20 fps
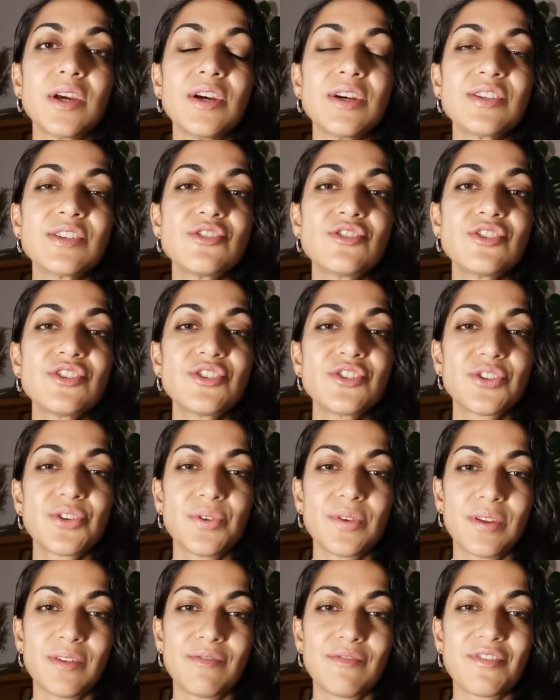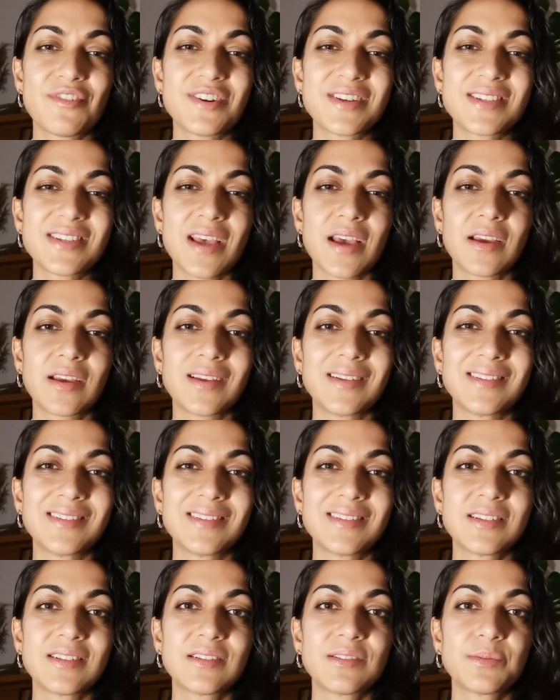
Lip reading: So just tune in for a second.